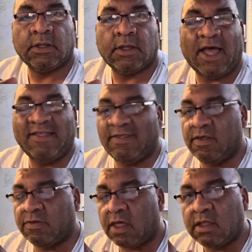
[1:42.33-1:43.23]
I see
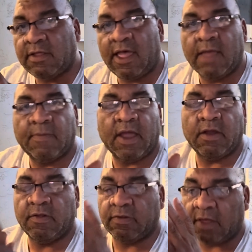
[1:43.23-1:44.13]
this all the time. I hear
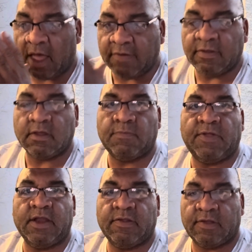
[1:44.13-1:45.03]
this constant
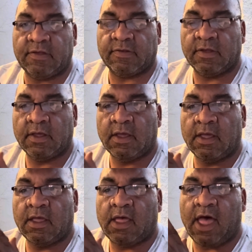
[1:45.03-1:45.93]
complaint as this:
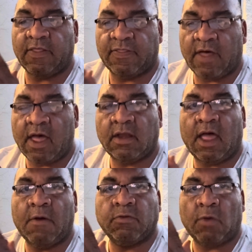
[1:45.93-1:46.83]
I thought
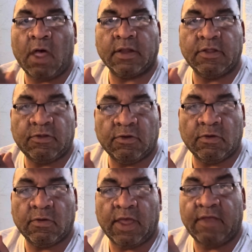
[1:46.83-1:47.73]
I was walking
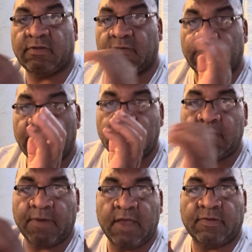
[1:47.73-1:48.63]
into a
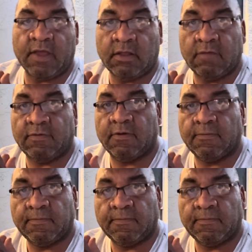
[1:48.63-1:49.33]
civilian-based interview.